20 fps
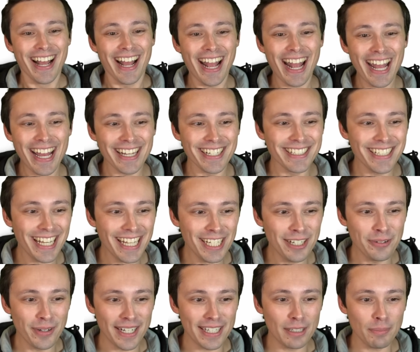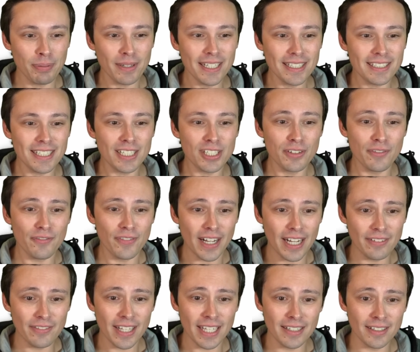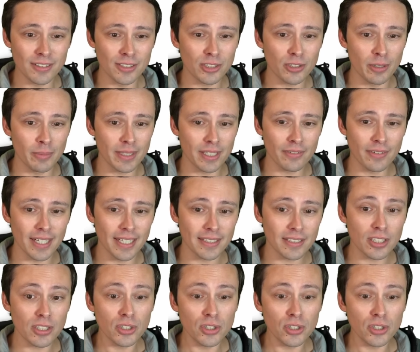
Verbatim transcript: And anyway, the PlayStation 5 handheld streaming device